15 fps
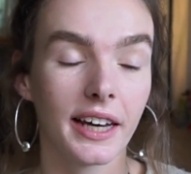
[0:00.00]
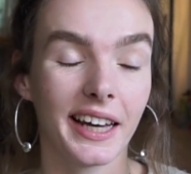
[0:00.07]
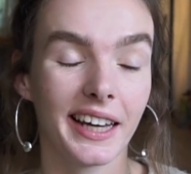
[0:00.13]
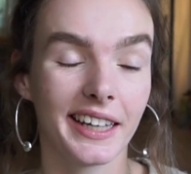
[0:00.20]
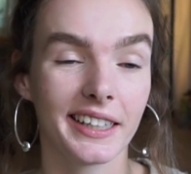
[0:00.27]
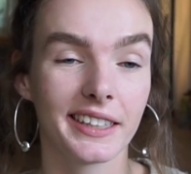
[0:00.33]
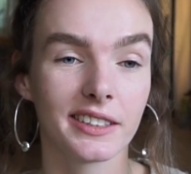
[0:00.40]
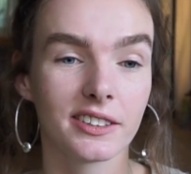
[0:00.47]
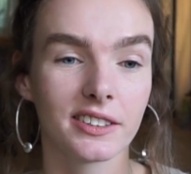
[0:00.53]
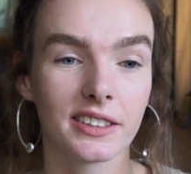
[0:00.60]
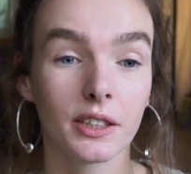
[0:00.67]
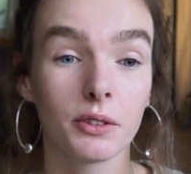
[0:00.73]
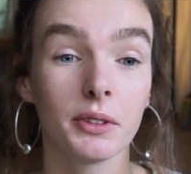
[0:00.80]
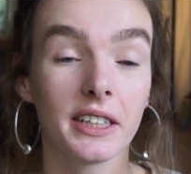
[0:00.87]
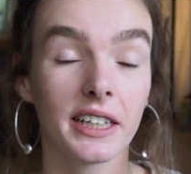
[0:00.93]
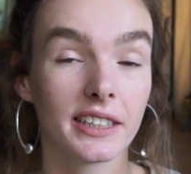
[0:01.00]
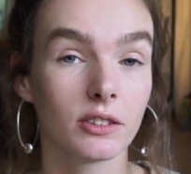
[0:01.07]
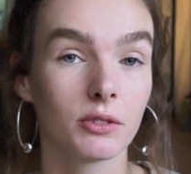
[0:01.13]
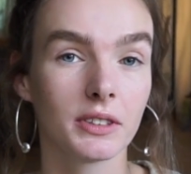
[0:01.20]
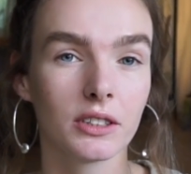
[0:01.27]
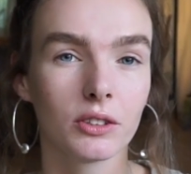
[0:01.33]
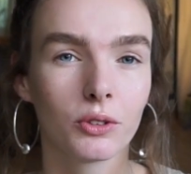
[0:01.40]
And now we're
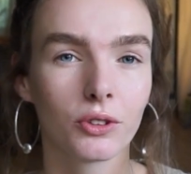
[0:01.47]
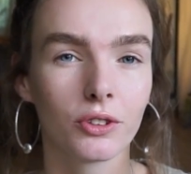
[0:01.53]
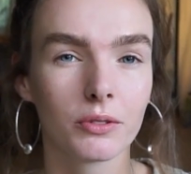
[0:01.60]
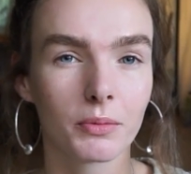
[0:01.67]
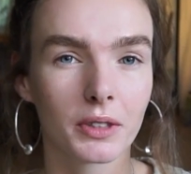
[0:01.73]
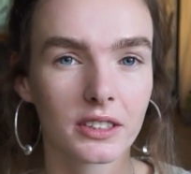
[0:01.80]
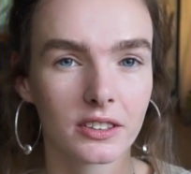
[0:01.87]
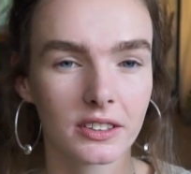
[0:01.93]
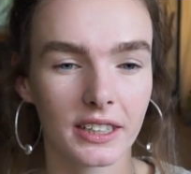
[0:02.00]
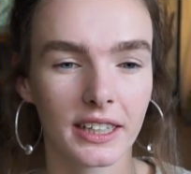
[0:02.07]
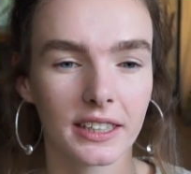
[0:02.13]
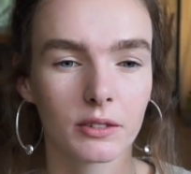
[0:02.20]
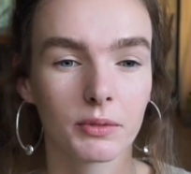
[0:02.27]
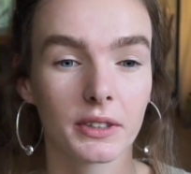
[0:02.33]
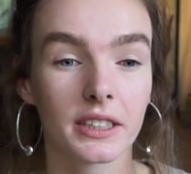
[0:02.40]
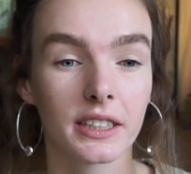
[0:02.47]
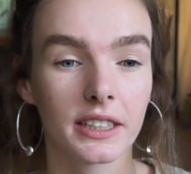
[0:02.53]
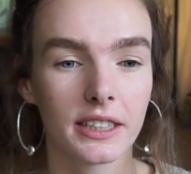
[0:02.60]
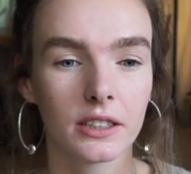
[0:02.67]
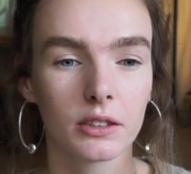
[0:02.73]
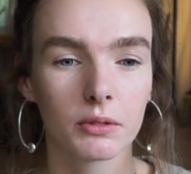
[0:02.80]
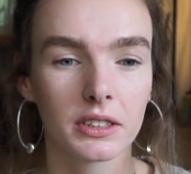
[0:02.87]
entering the colder months, and when the
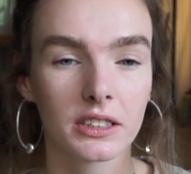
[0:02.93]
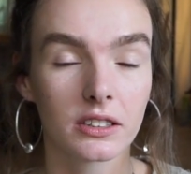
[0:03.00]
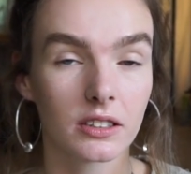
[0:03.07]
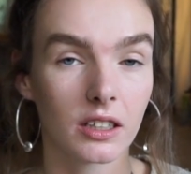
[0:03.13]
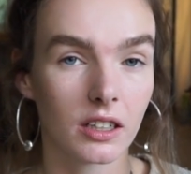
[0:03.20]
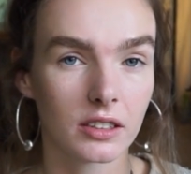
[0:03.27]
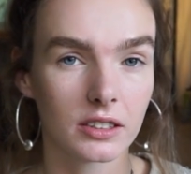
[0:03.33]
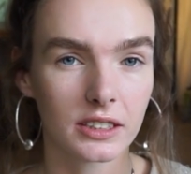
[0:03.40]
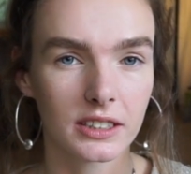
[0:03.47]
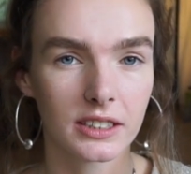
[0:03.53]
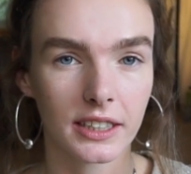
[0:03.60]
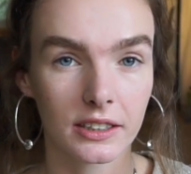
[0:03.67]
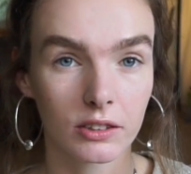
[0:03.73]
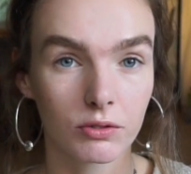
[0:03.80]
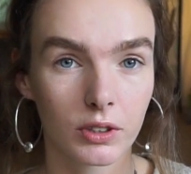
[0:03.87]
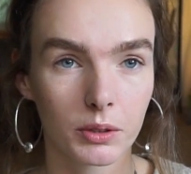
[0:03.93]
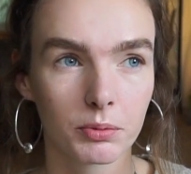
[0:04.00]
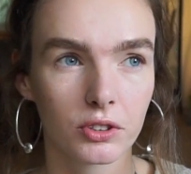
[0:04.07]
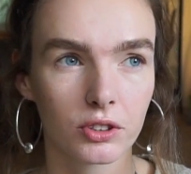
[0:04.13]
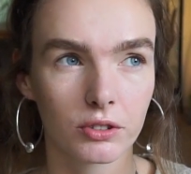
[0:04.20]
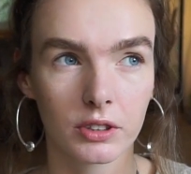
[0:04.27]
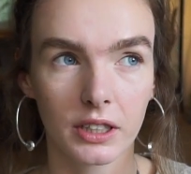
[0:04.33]
heater is on, it can drop
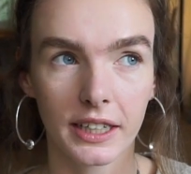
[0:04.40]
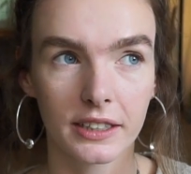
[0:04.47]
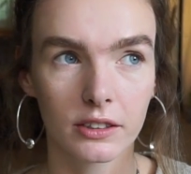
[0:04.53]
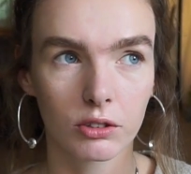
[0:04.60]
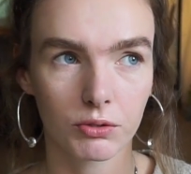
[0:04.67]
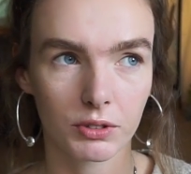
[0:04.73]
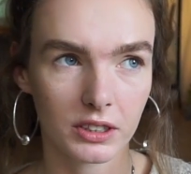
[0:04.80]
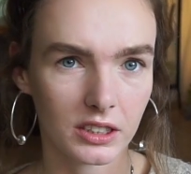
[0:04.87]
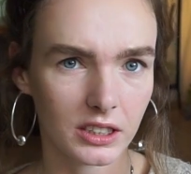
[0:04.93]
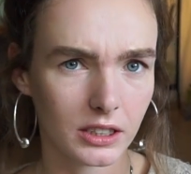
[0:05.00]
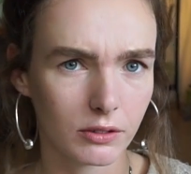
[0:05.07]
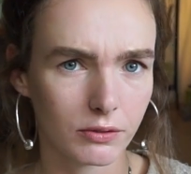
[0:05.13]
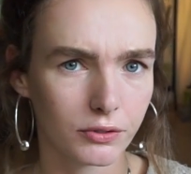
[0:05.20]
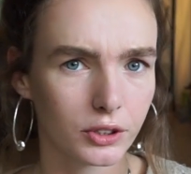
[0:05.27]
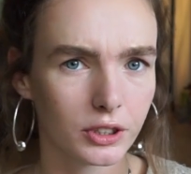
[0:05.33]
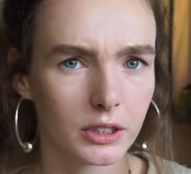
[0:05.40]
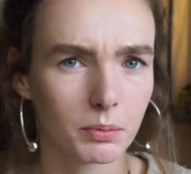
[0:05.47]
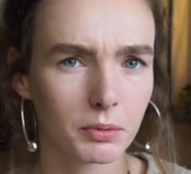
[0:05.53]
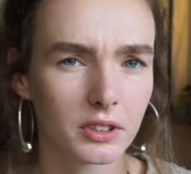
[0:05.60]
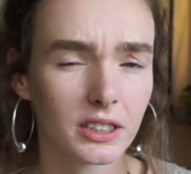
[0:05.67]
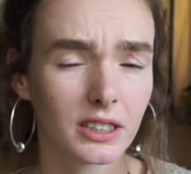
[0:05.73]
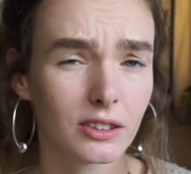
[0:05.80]
to like
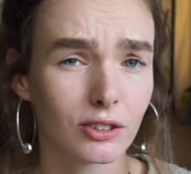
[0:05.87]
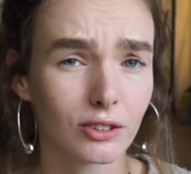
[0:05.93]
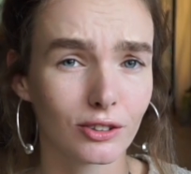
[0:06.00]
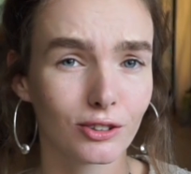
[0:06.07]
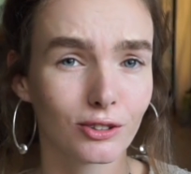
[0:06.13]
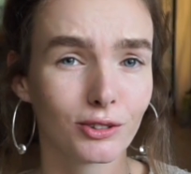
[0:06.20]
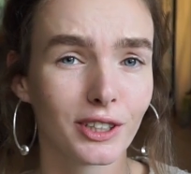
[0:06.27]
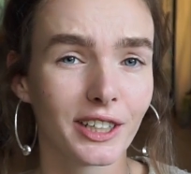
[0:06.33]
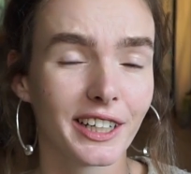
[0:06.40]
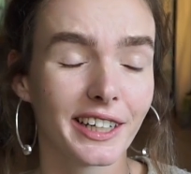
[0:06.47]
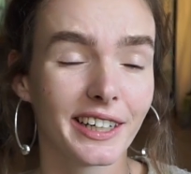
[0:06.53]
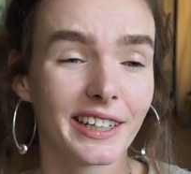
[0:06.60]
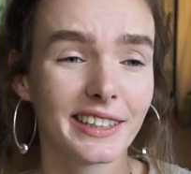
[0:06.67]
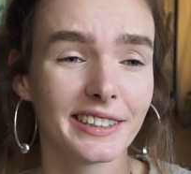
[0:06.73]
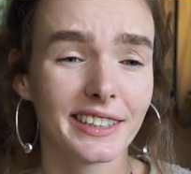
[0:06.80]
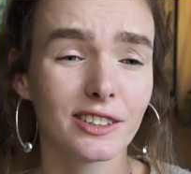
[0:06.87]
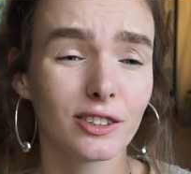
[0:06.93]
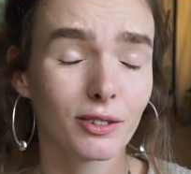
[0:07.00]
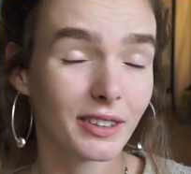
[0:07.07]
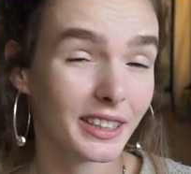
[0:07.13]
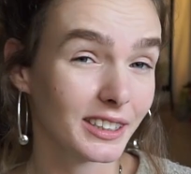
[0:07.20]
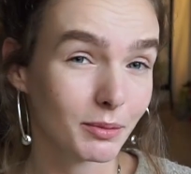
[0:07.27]
20-30%. So that's
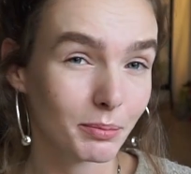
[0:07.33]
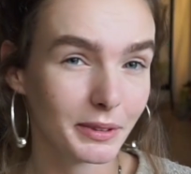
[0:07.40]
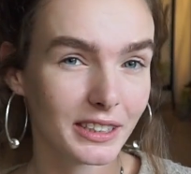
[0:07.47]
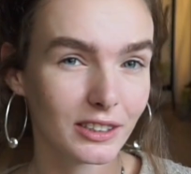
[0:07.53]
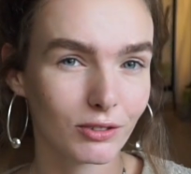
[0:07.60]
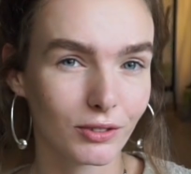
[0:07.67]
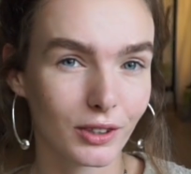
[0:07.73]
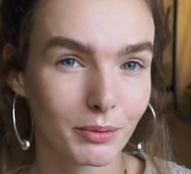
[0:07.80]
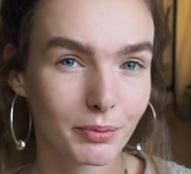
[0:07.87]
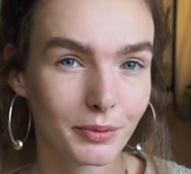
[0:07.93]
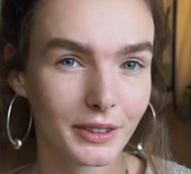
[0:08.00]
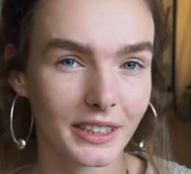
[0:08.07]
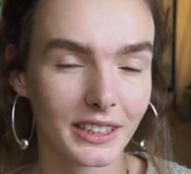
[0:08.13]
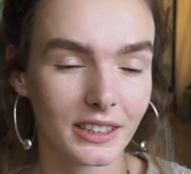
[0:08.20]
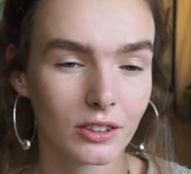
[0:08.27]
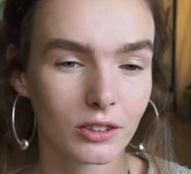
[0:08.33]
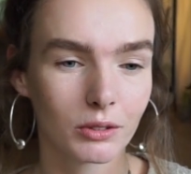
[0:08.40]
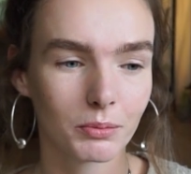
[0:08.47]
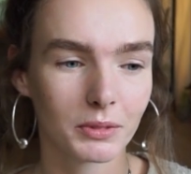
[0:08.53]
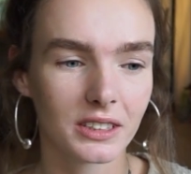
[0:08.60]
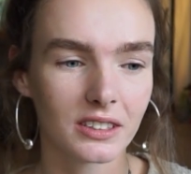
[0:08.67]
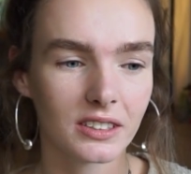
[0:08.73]
quite a big drop in
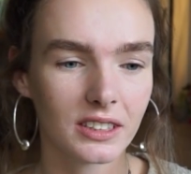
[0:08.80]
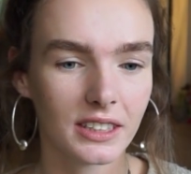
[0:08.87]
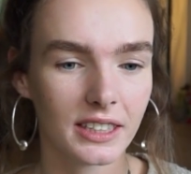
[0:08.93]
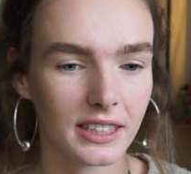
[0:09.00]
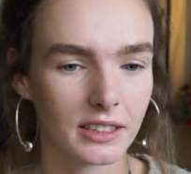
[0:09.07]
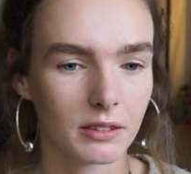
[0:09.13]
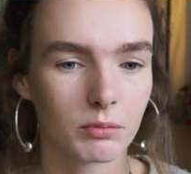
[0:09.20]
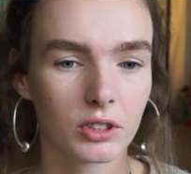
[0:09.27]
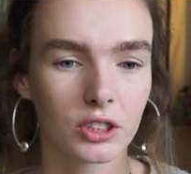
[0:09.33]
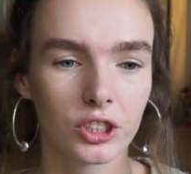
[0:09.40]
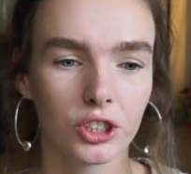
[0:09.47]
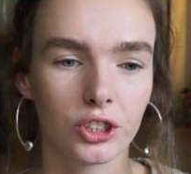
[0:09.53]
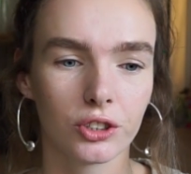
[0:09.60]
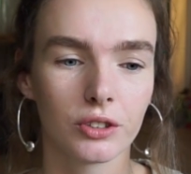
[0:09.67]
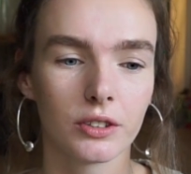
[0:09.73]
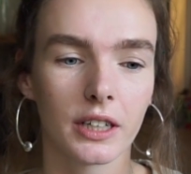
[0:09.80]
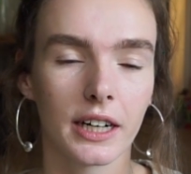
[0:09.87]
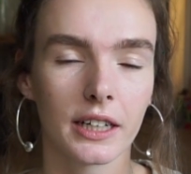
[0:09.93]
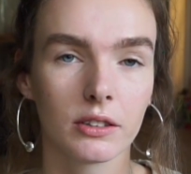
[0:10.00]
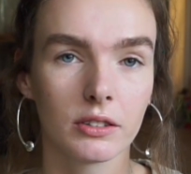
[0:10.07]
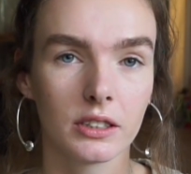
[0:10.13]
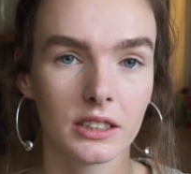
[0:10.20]
humidity, and I'm not sure
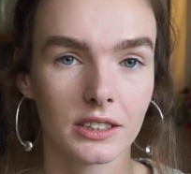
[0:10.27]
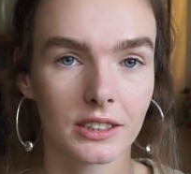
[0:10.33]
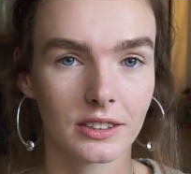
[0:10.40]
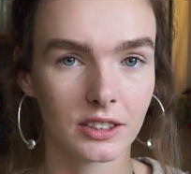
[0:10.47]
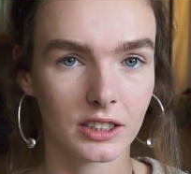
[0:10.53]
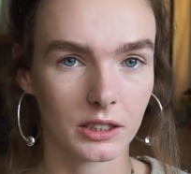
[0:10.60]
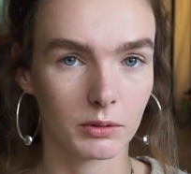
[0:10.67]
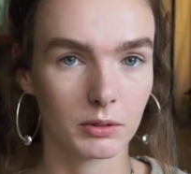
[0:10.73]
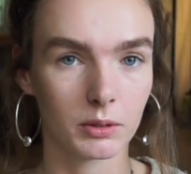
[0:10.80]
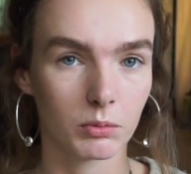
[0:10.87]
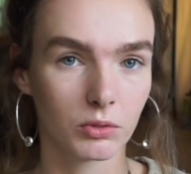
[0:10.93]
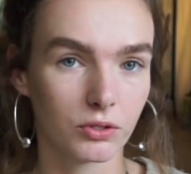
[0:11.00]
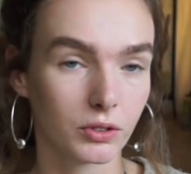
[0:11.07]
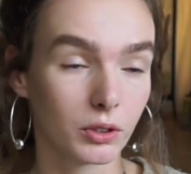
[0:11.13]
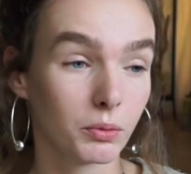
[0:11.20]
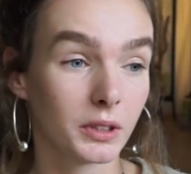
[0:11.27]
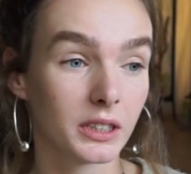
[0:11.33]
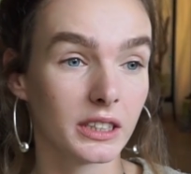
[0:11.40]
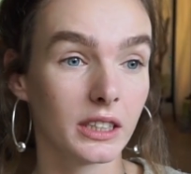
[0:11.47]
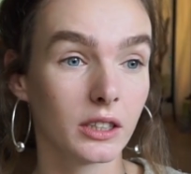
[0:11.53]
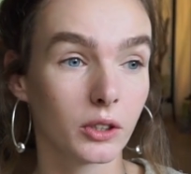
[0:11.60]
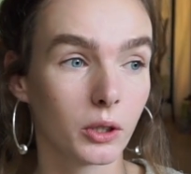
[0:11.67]
how these anthuriums will
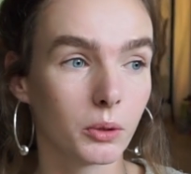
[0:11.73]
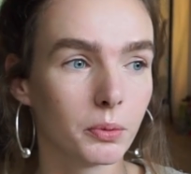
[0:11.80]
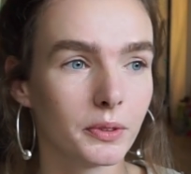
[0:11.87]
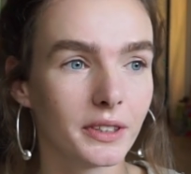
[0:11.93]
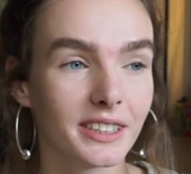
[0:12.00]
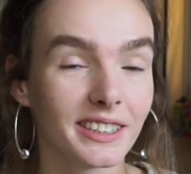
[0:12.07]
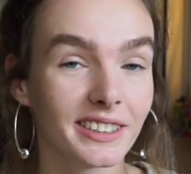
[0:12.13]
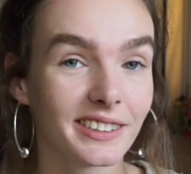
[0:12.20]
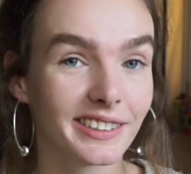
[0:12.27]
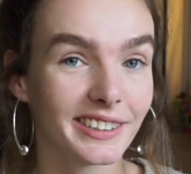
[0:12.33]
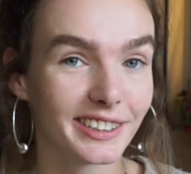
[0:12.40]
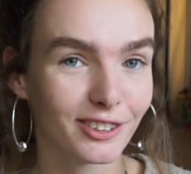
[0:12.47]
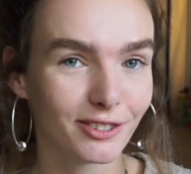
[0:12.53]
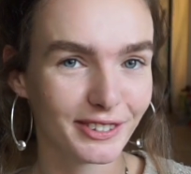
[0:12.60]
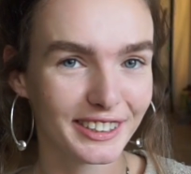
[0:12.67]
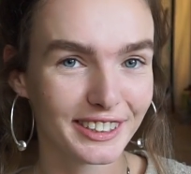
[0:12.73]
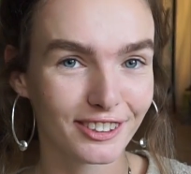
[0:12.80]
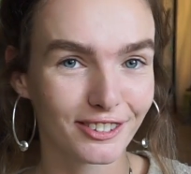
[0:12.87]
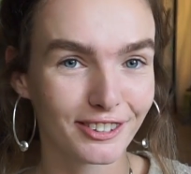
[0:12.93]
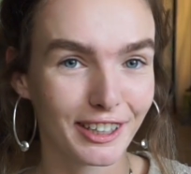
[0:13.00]
really cope with it this winter.